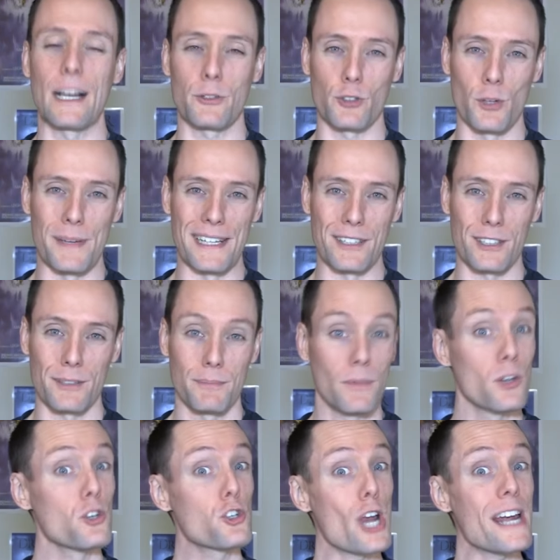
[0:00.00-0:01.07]
Excrement,
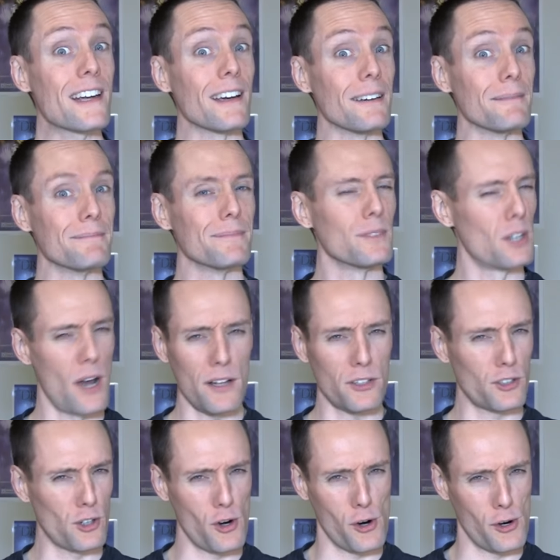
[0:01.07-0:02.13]
shaken,
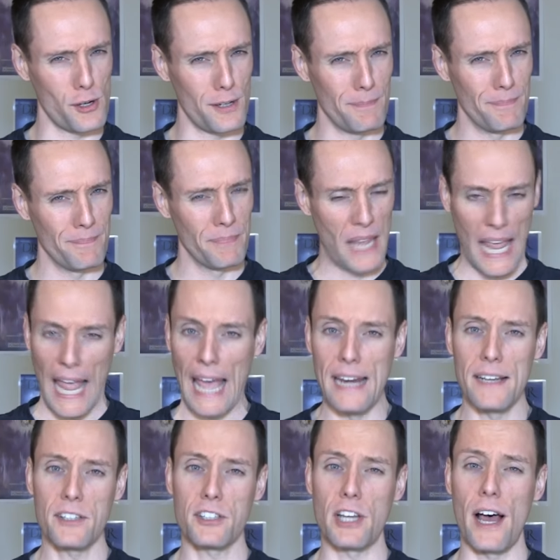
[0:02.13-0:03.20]
not stirred.
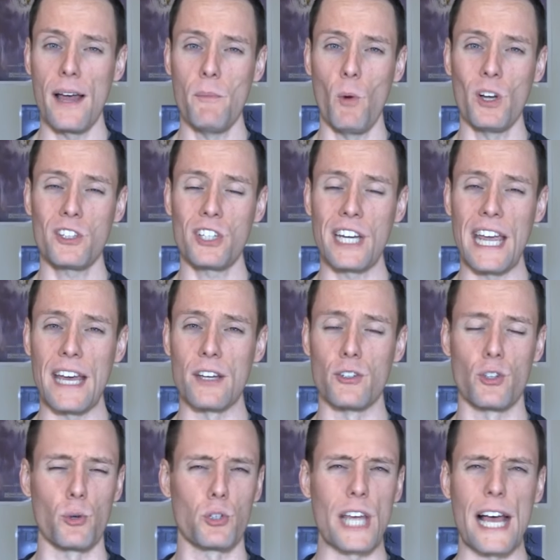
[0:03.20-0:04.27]
And it's time once
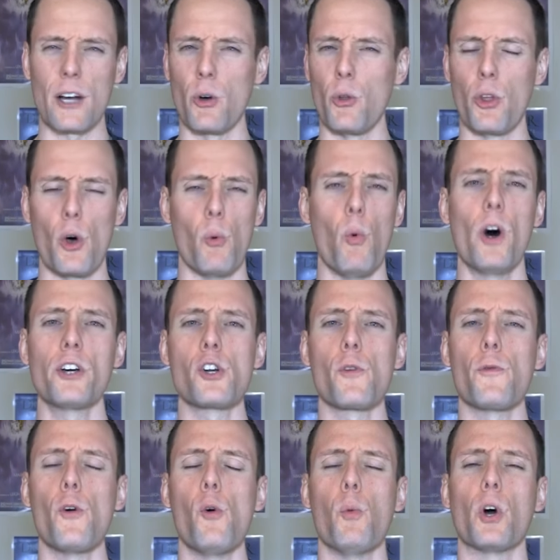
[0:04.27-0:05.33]
again to tackle the
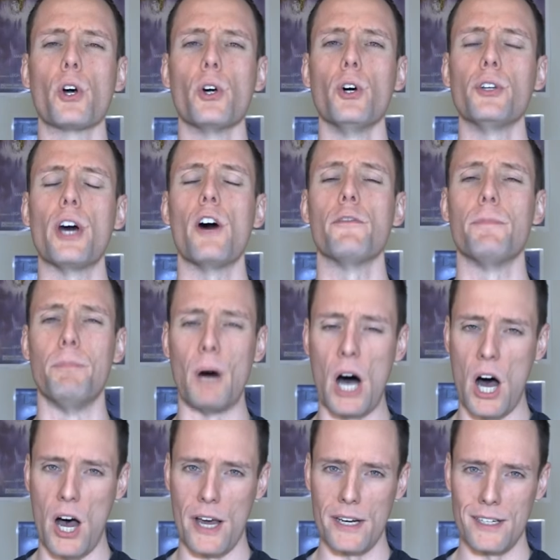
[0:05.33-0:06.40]
wonderful world of
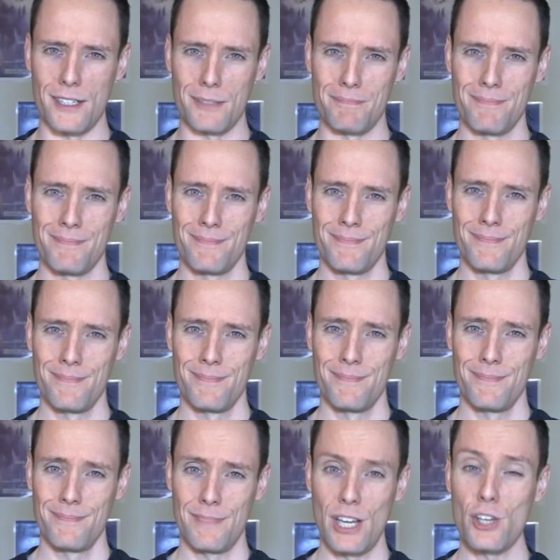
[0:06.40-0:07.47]
Bond.
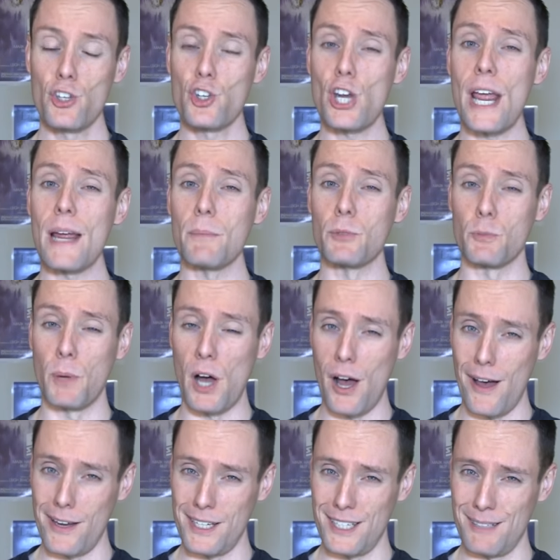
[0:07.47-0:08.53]
James
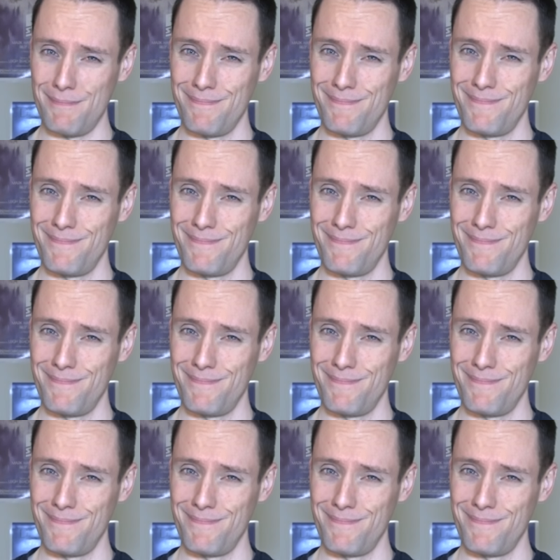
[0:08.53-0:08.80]
Bond.